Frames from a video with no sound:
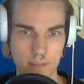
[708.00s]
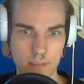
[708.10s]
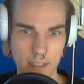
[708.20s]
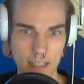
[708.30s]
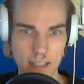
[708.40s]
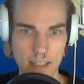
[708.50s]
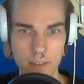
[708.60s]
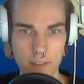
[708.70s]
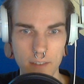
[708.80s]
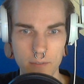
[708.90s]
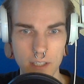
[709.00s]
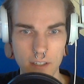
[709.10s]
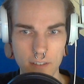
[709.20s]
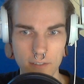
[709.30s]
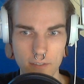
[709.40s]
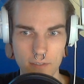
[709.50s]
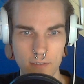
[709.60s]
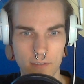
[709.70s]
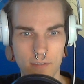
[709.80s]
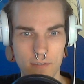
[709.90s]
Can I end the video?
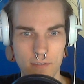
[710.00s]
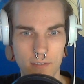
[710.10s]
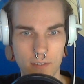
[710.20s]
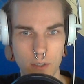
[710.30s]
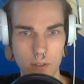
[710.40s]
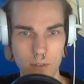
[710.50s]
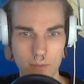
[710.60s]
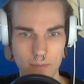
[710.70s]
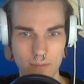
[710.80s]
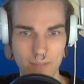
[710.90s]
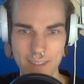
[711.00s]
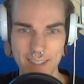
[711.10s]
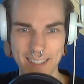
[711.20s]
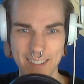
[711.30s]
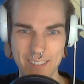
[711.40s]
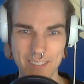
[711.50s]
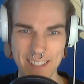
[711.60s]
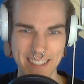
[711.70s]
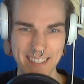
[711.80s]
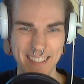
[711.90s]
No.
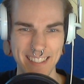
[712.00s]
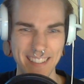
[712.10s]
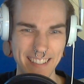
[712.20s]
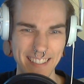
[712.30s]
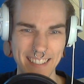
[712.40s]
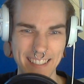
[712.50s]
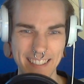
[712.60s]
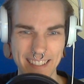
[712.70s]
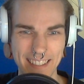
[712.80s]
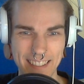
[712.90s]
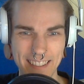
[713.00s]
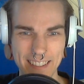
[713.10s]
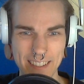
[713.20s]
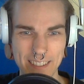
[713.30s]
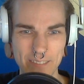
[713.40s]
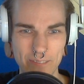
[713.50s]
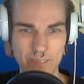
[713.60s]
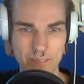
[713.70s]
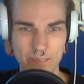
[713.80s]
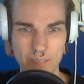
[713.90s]
What? Oh,
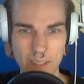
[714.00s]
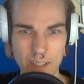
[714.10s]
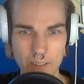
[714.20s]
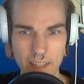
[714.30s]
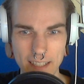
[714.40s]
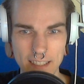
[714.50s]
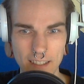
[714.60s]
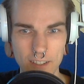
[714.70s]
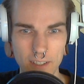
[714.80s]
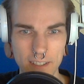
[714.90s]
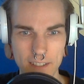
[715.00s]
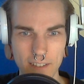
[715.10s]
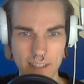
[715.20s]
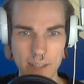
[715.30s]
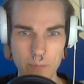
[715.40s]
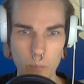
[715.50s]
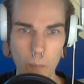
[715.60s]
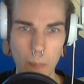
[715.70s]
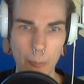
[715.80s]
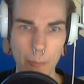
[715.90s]
that's a long question. Alright.
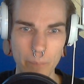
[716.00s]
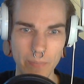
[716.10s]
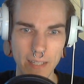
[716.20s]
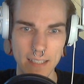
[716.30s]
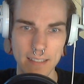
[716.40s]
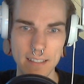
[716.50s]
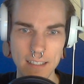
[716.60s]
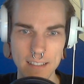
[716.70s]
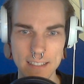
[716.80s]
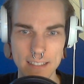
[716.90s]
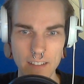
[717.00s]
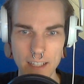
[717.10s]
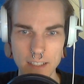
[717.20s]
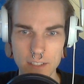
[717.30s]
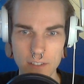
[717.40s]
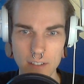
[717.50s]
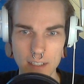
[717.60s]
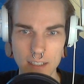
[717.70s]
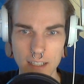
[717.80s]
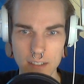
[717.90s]
Nidalee still that strong,
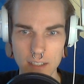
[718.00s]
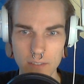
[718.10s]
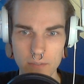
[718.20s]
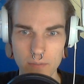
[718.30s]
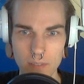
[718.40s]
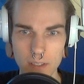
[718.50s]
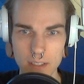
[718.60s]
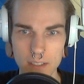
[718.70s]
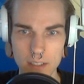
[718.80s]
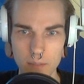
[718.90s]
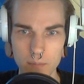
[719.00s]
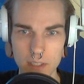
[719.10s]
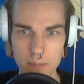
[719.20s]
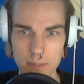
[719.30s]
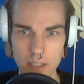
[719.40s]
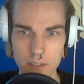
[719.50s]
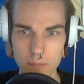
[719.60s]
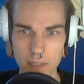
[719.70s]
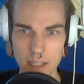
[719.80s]
and can you give some tips how to play